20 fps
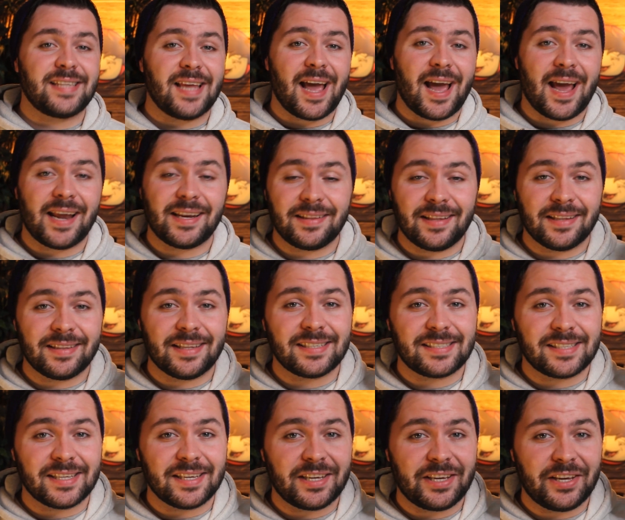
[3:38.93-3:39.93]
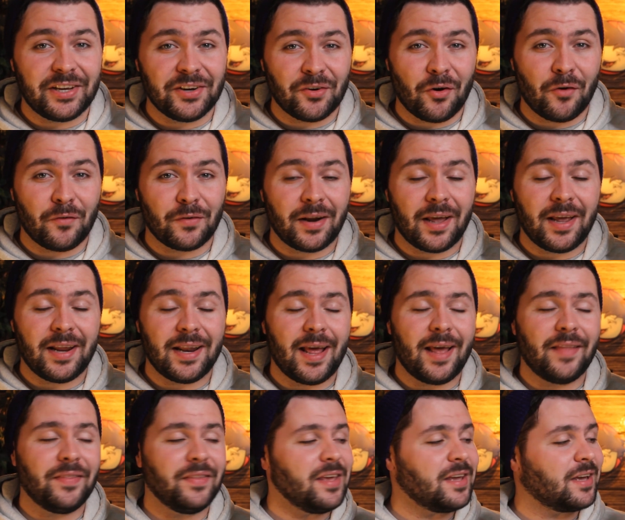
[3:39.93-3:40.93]
day. I had to let this thing cure overnight,
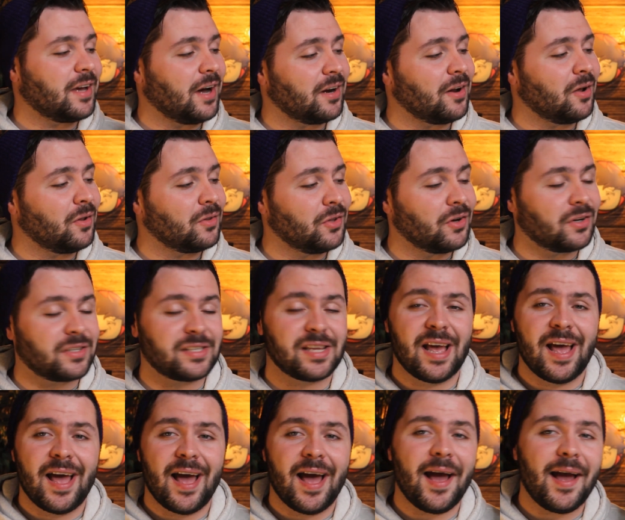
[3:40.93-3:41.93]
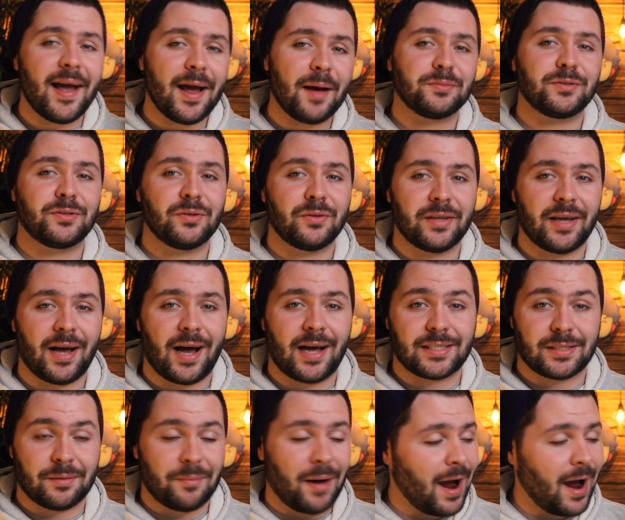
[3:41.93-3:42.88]
and the cutout looks absolutely awesome.